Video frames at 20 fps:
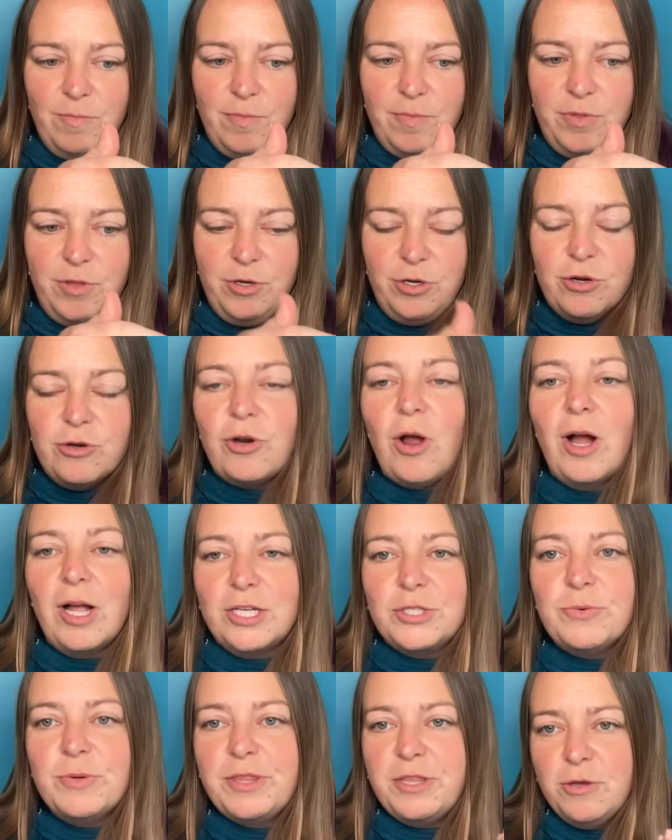that your dog
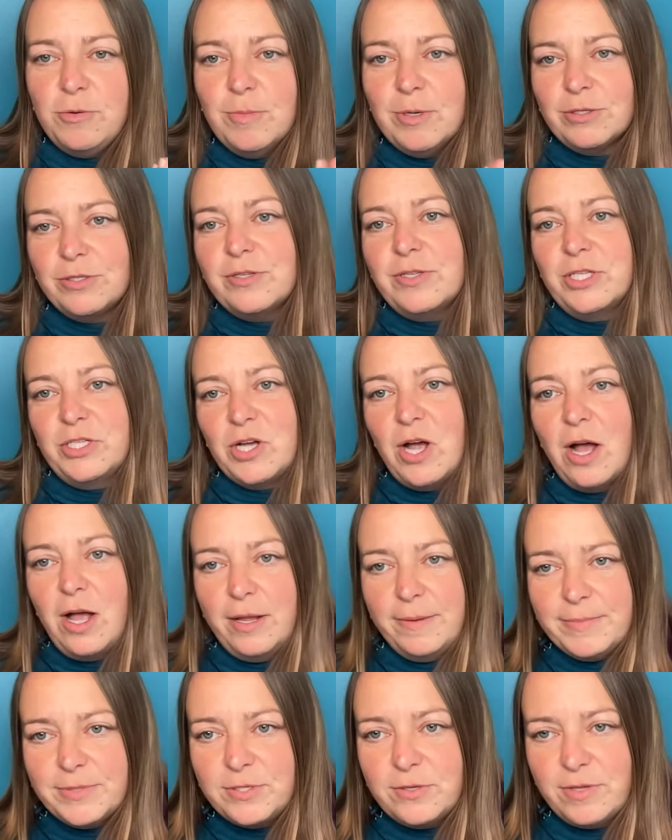is with you most of the
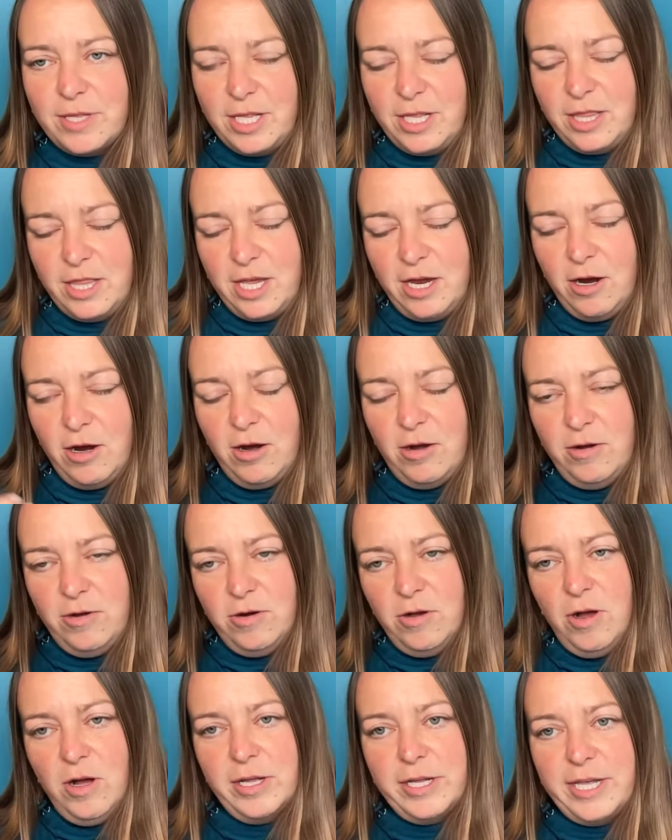time so that they're
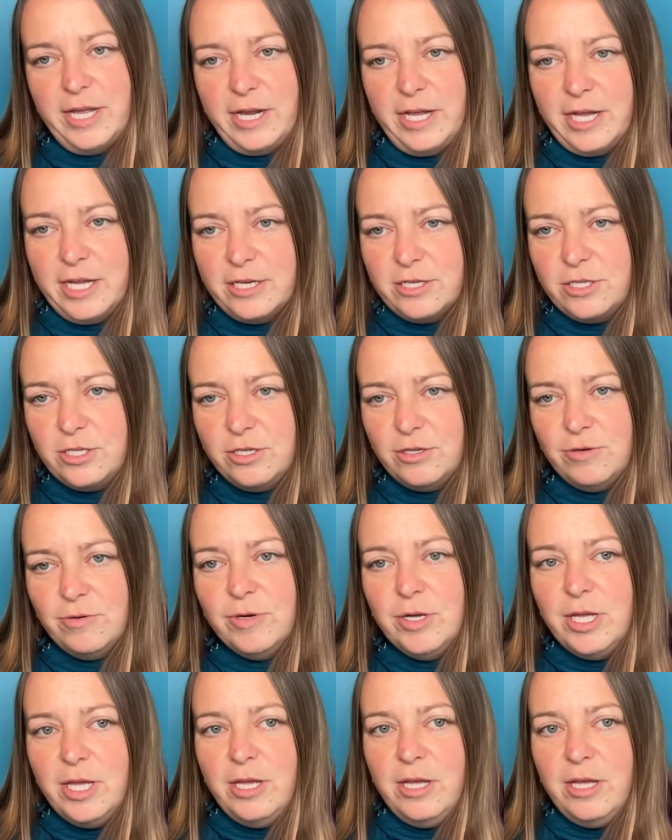not getting into